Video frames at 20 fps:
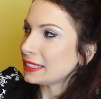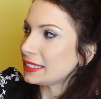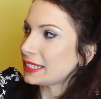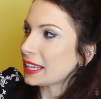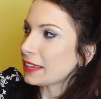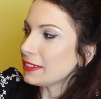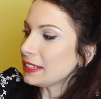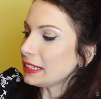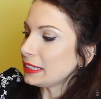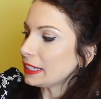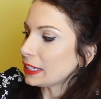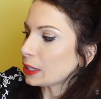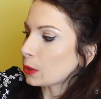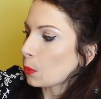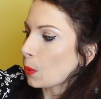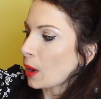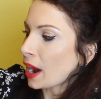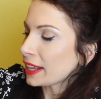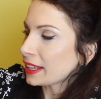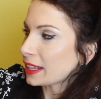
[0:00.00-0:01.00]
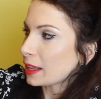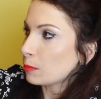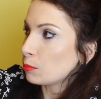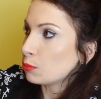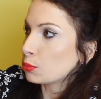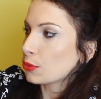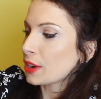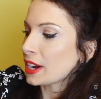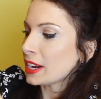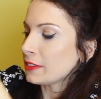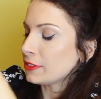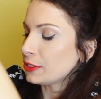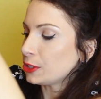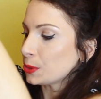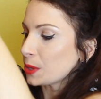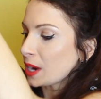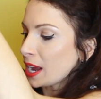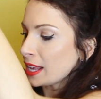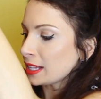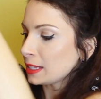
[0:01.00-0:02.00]
It's definitely quite a brave
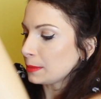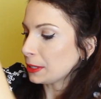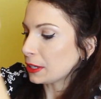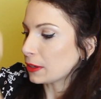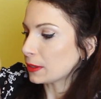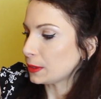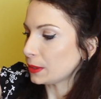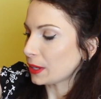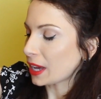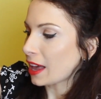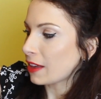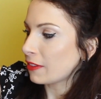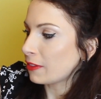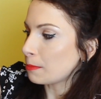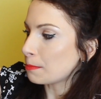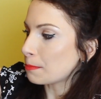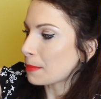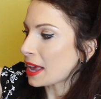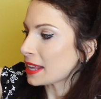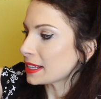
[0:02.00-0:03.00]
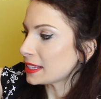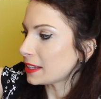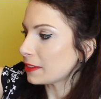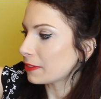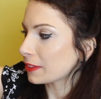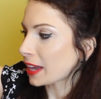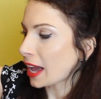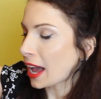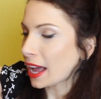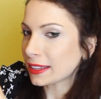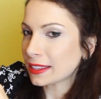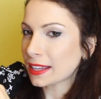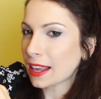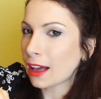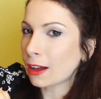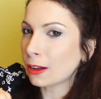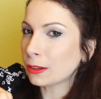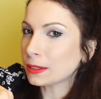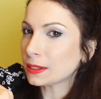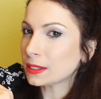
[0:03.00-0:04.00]
dress because you have massive
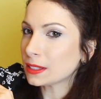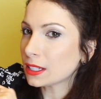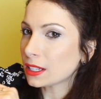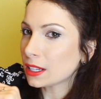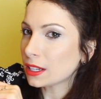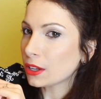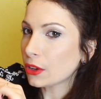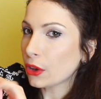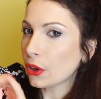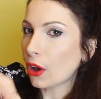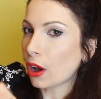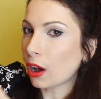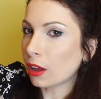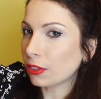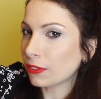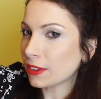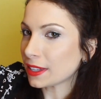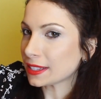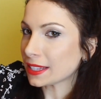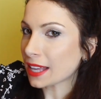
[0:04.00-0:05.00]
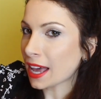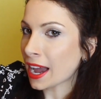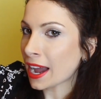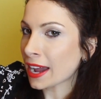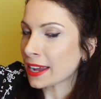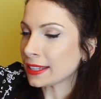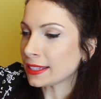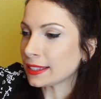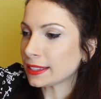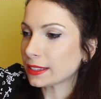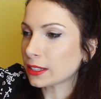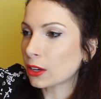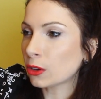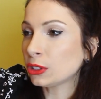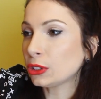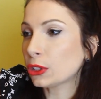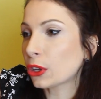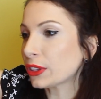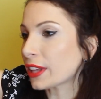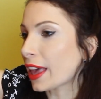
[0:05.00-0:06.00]
cutouts on the sides, so
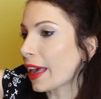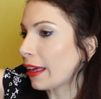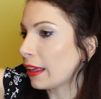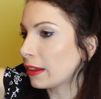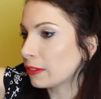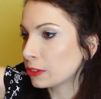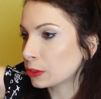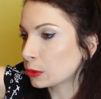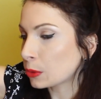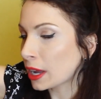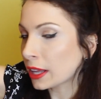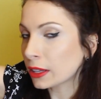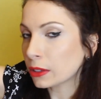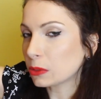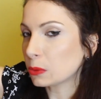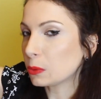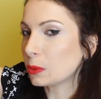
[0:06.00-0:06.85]
not everyone